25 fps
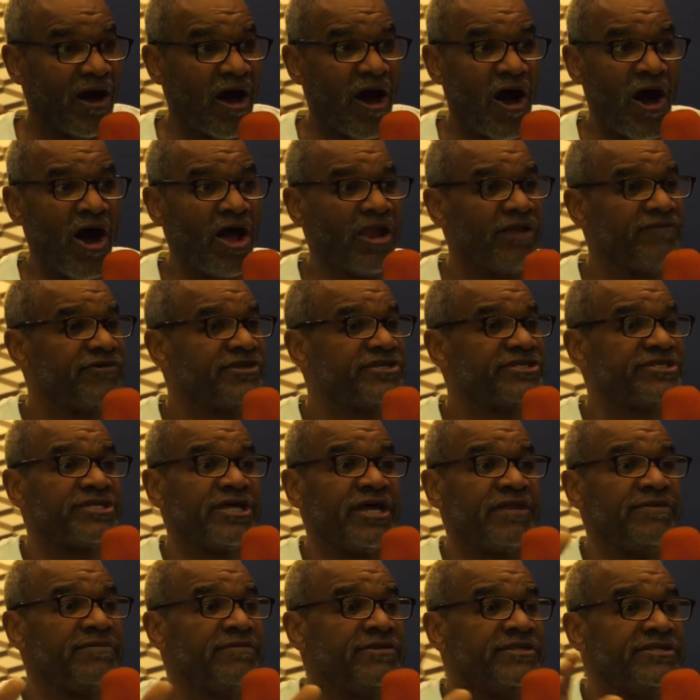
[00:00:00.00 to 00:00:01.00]
all of a
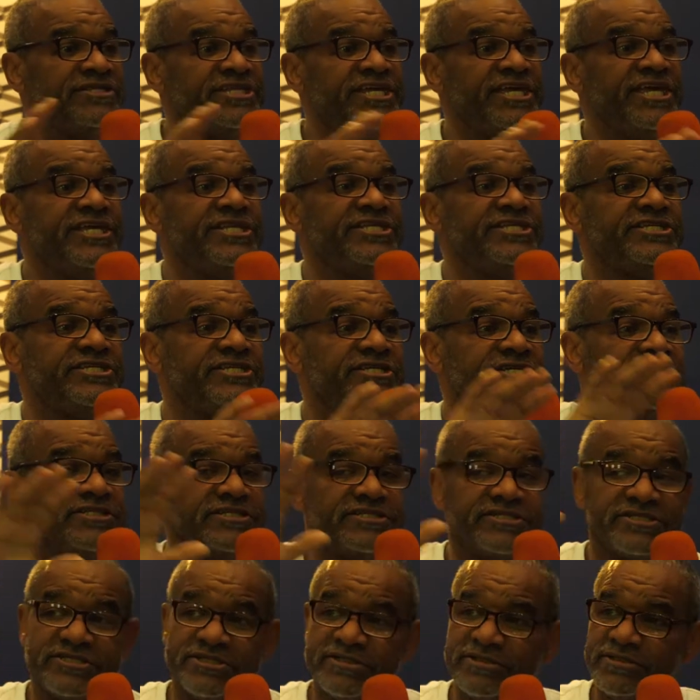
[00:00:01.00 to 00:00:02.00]
sudden
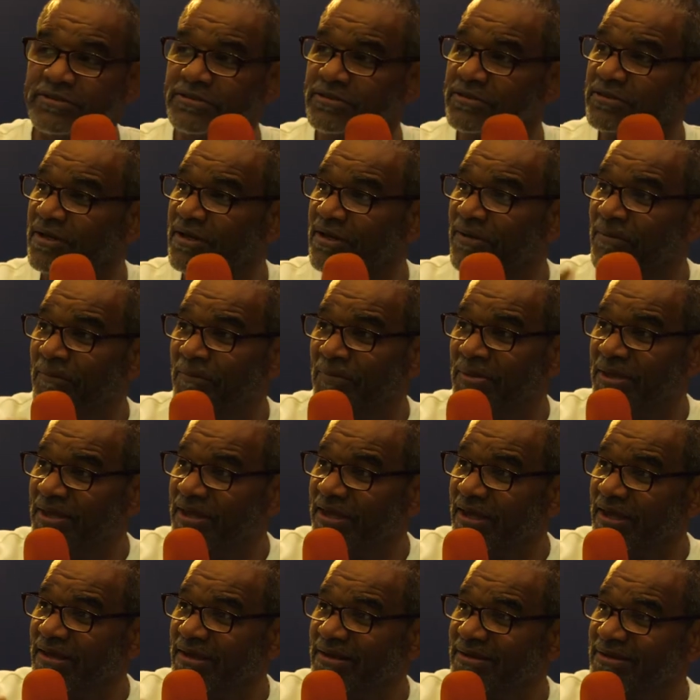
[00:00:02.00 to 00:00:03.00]
teachings
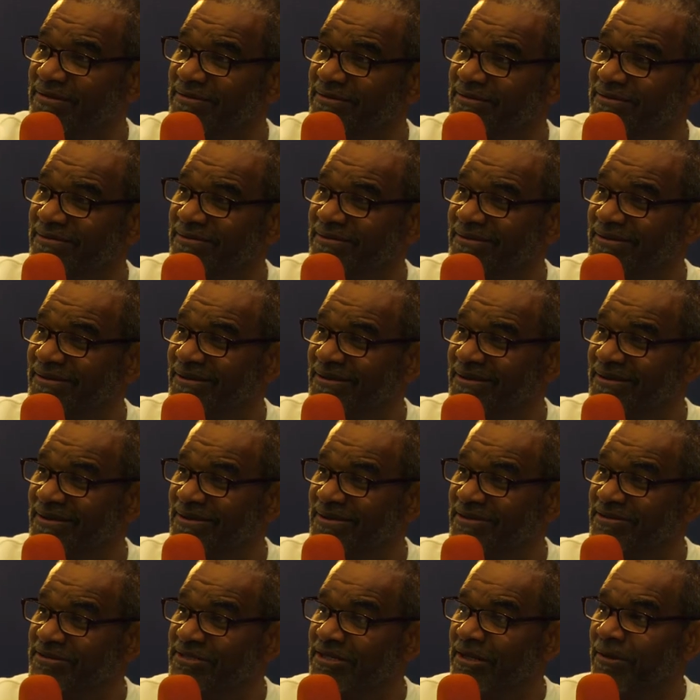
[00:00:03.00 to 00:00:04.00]
begin
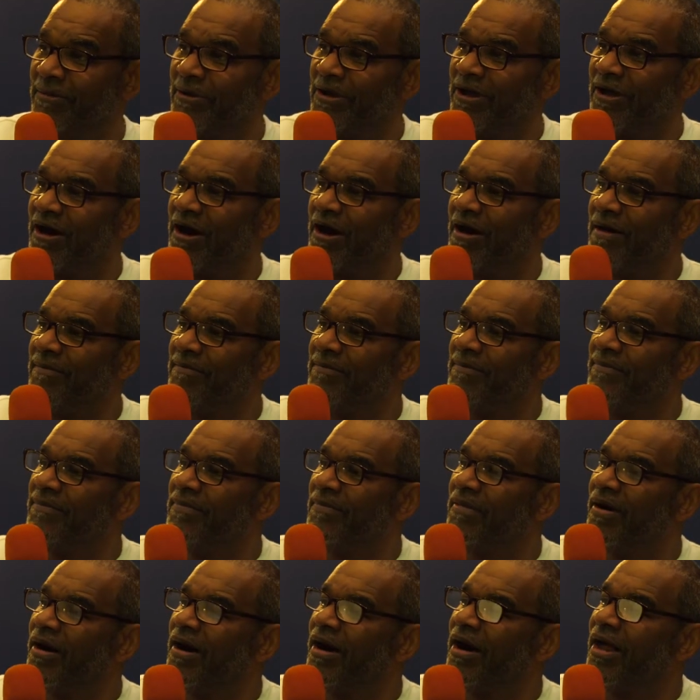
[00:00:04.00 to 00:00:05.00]
to
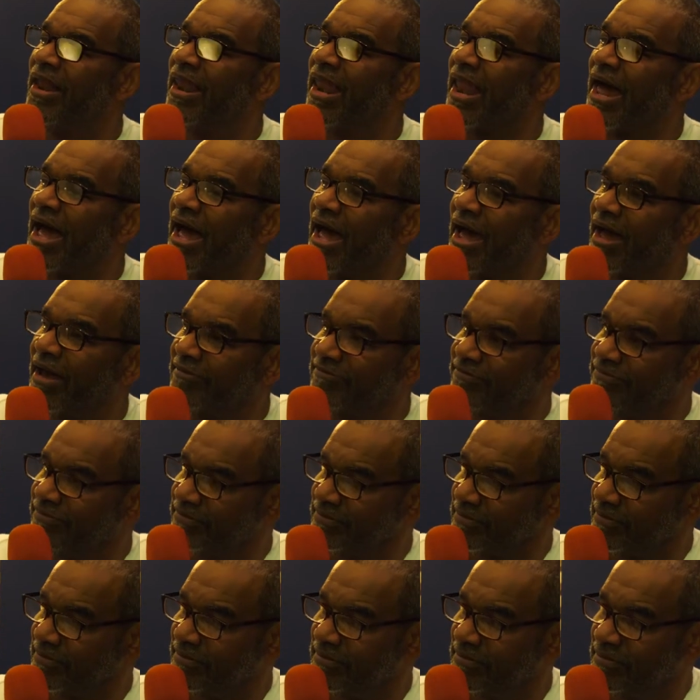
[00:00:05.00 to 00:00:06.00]
come alive.
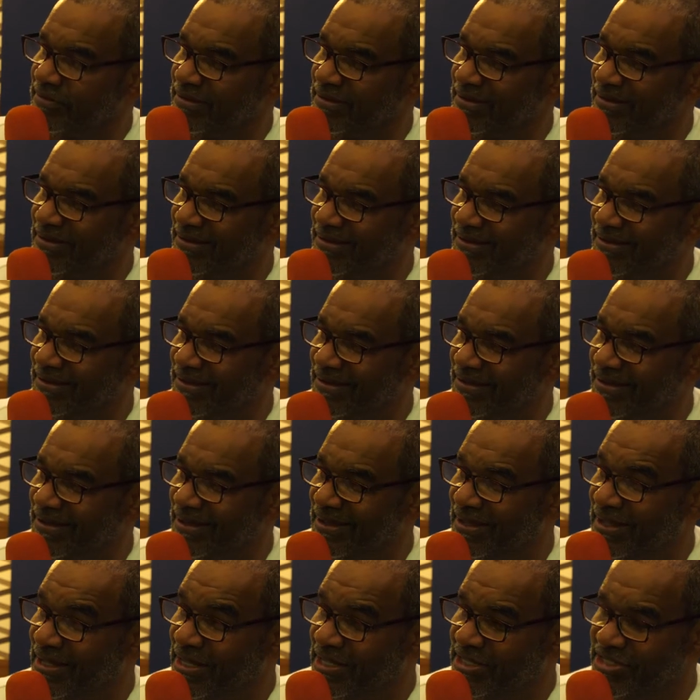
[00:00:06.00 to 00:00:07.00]
Amen.
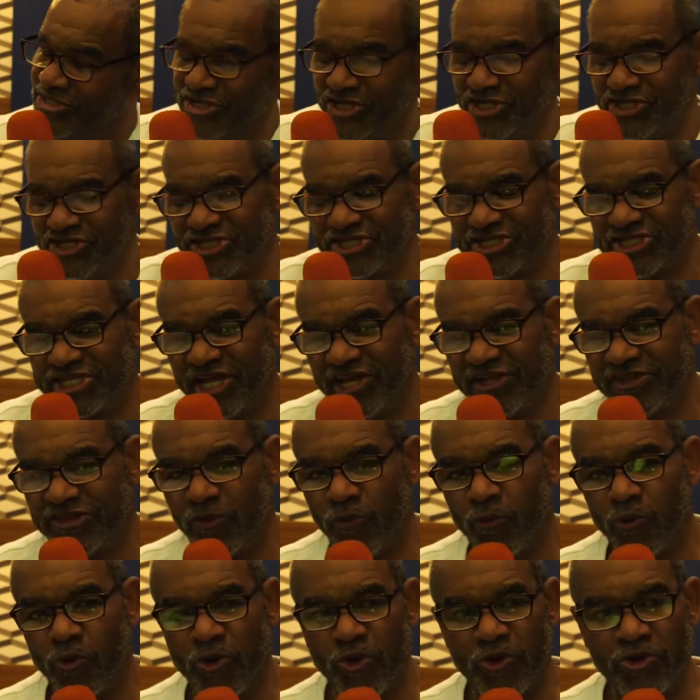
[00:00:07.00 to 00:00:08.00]
Jesus said,
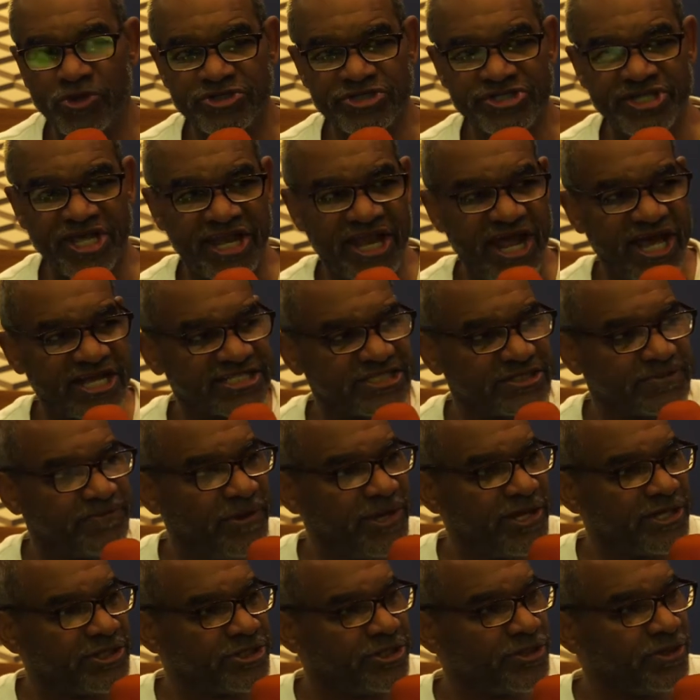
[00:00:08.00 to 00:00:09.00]
The words that I
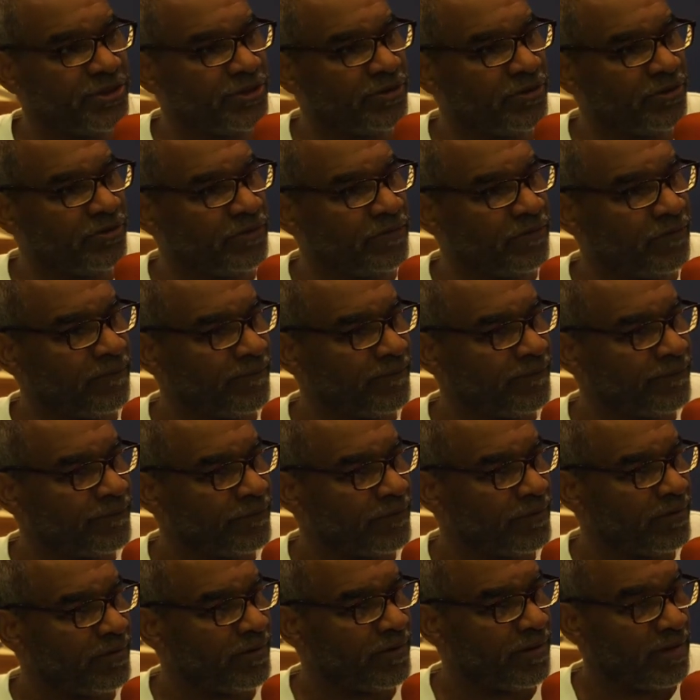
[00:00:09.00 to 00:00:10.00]
speak to you,
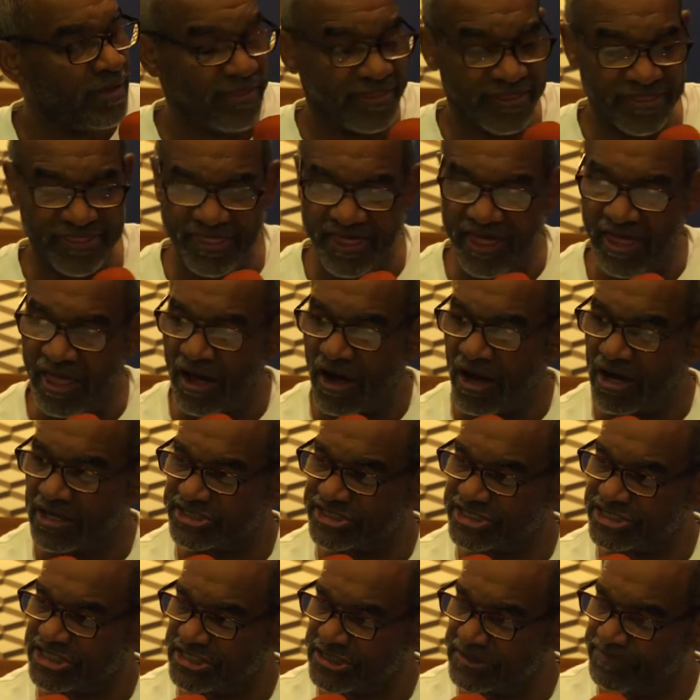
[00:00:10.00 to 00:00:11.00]
yeah. mm -hmm. they
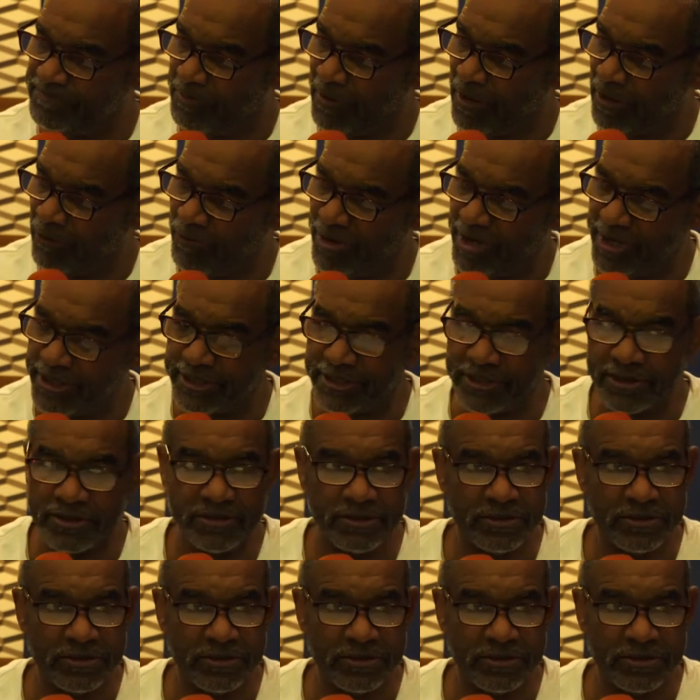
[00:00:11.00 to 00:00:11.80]
are spirit